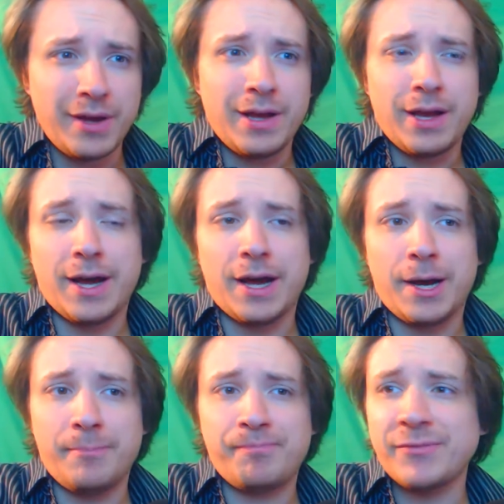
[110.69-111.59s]

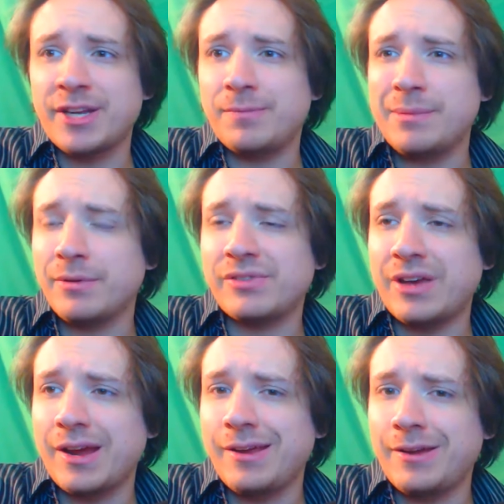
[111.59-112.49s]
People
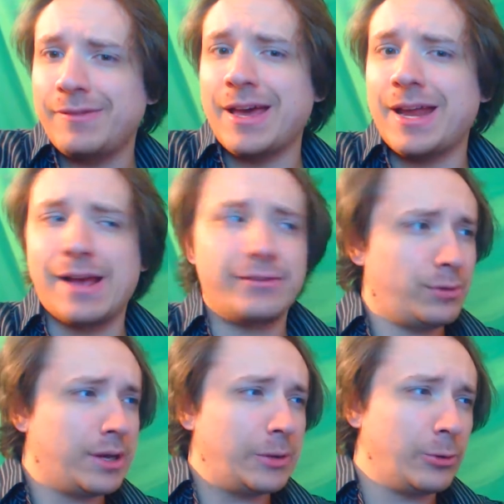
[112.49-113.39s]
say that as you
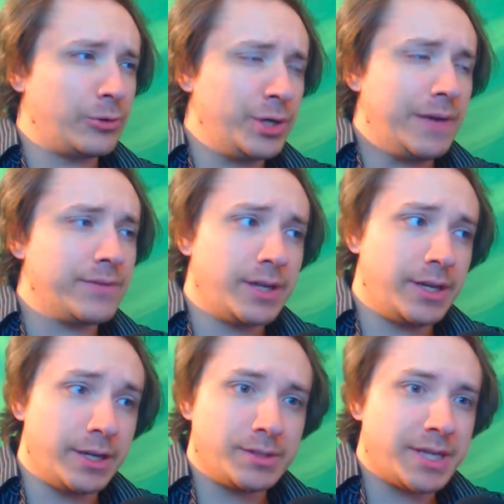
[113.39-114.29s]
get older, you have
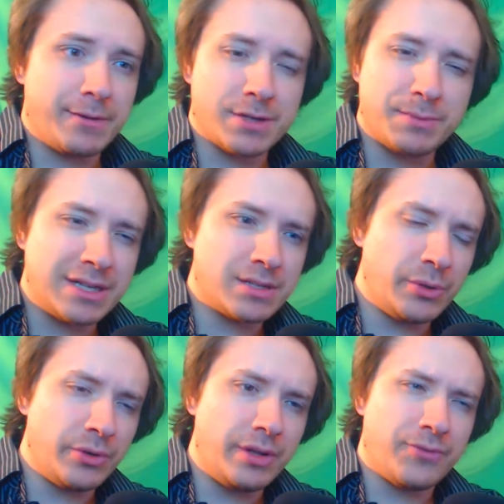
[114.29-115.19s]
to, take
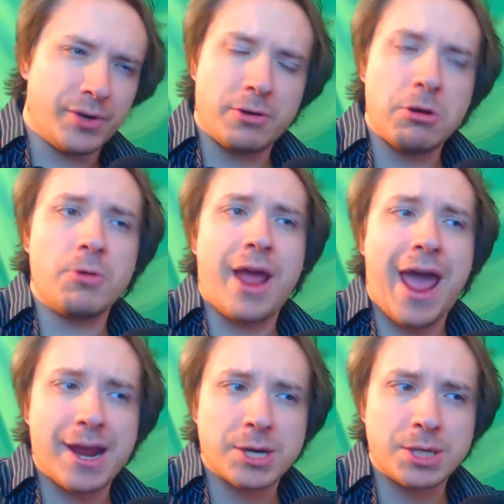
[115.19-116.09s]
responsibility for your own
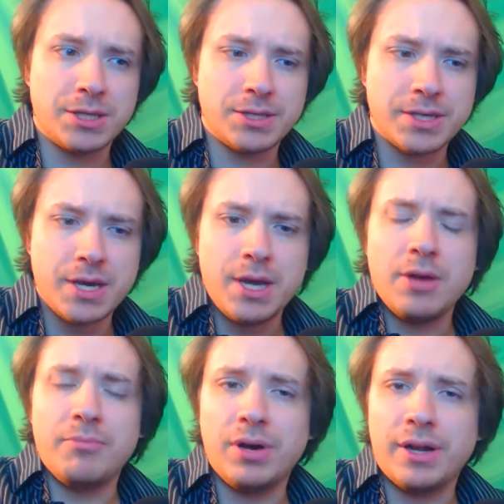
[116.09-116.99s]
actions,
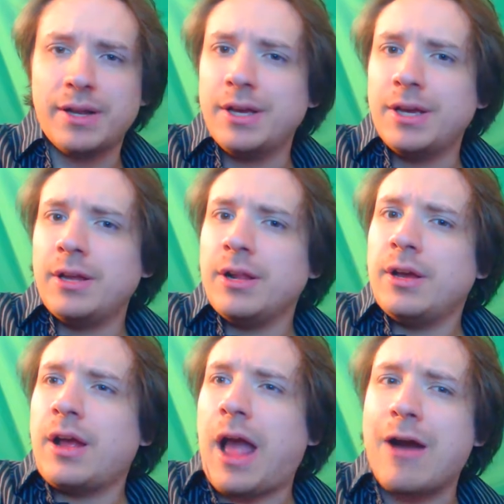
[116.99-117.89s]
but
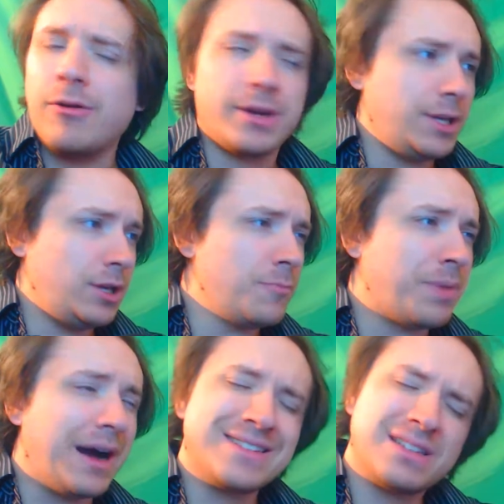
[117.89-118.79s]
how can you
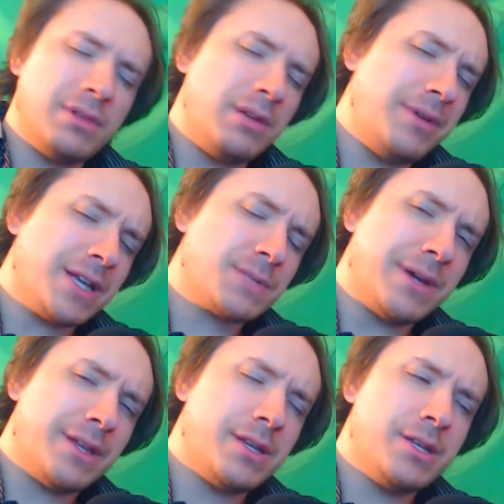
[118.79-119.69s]
possibly be
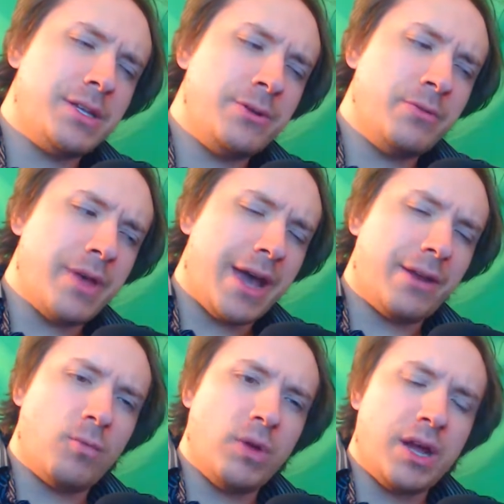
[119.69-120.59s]
expected to do
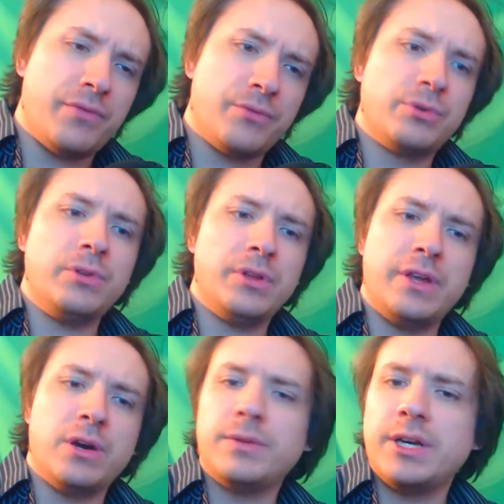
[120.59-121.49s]
that when really
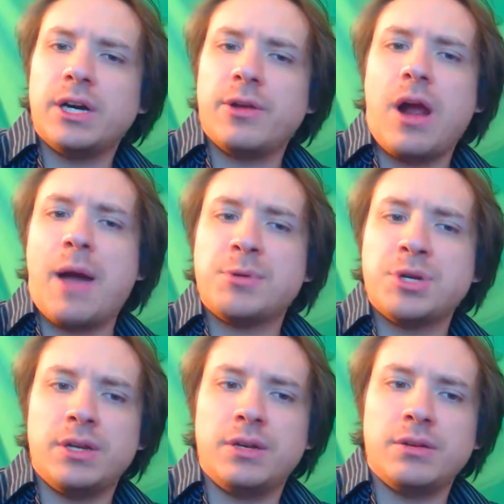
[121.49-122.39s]
the only other
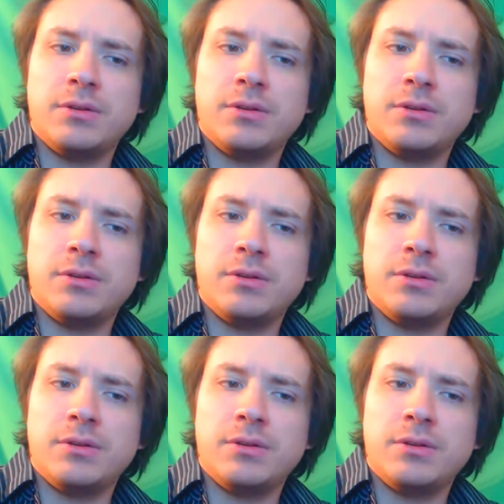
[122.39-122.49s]
option